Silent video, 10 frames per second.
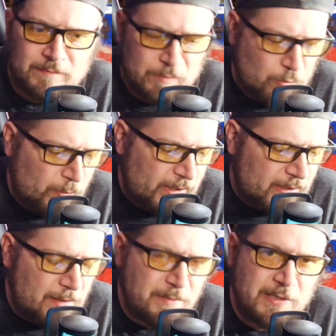when it
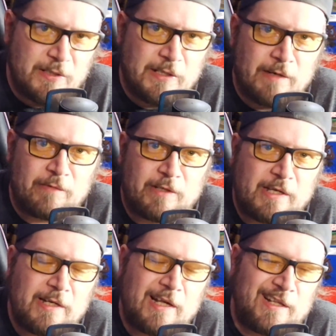comes to the
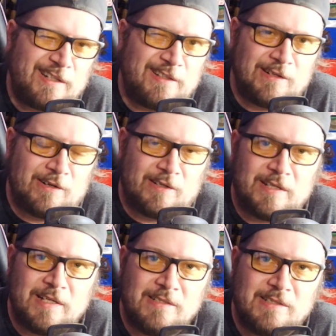Evercade, I like the
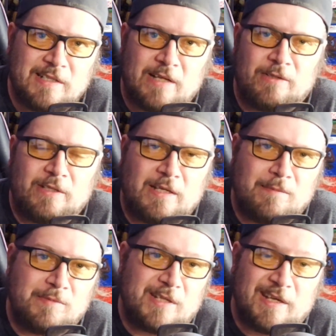arcade style
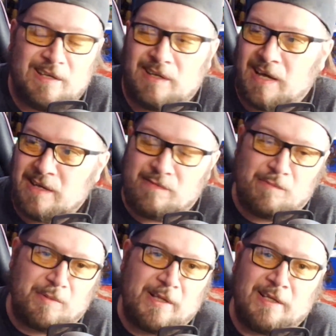games, and I even
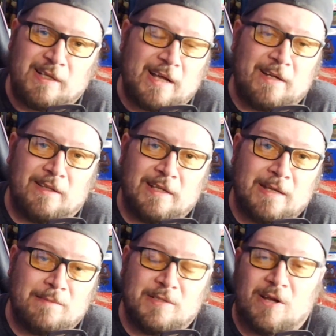play a lot of the
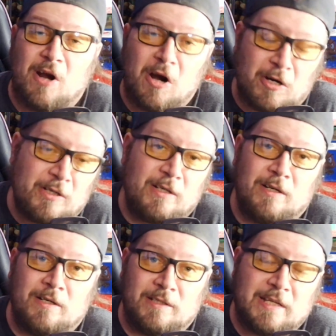games that aren't
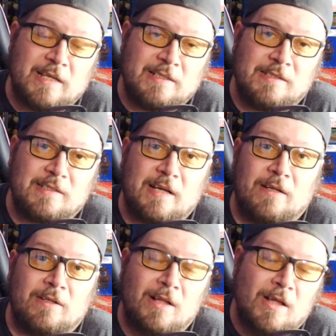arcade
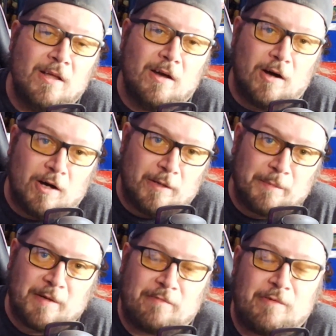style on
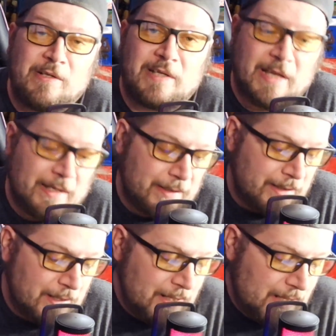my Freecade.
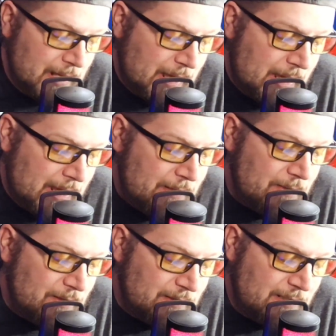And
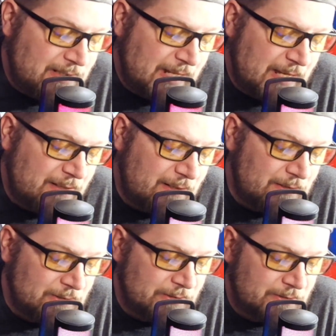these
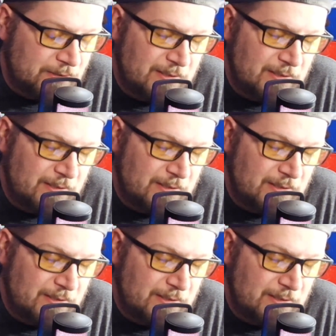handhelds,